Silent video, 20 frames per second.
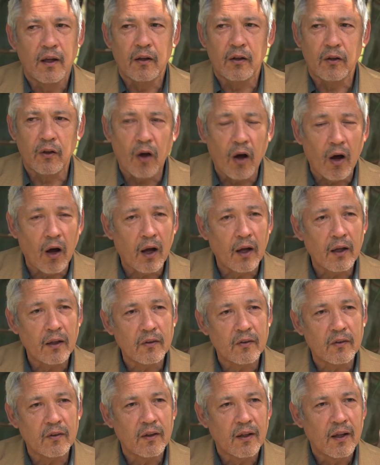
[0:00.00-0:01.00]

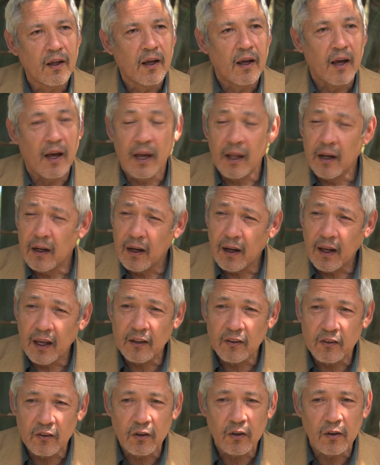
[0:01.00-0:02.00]
laws, and
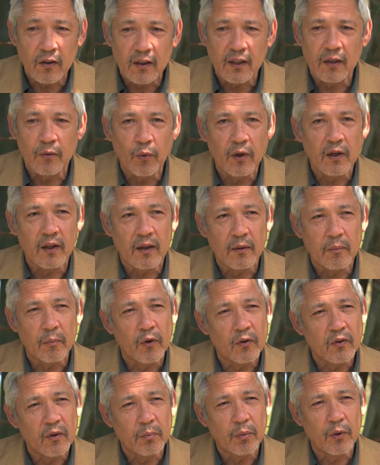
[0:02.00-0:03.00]
certainly one of the
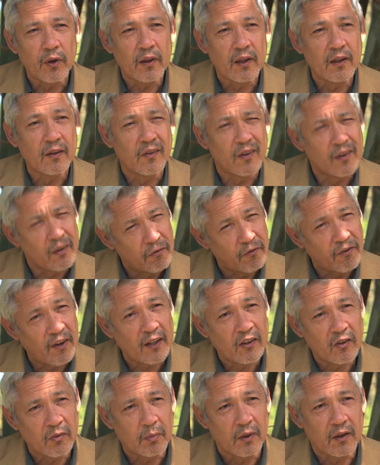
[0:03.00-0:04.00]
most important things is
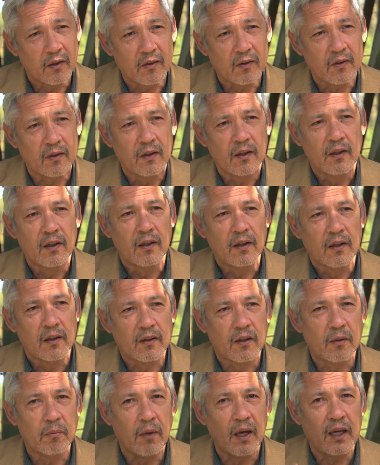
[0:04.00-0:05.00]
investments
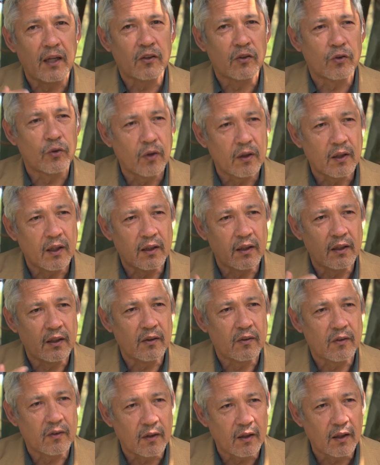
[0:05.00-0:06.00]
to make sure that
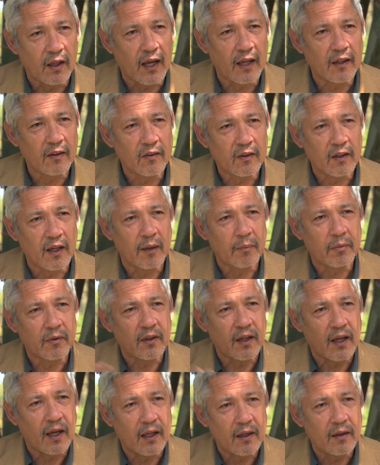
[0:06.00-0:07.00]
these landscapes
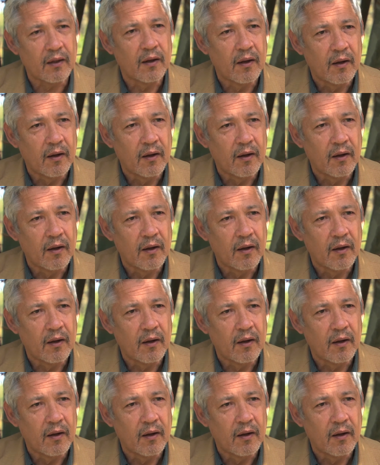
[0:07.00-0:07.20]
can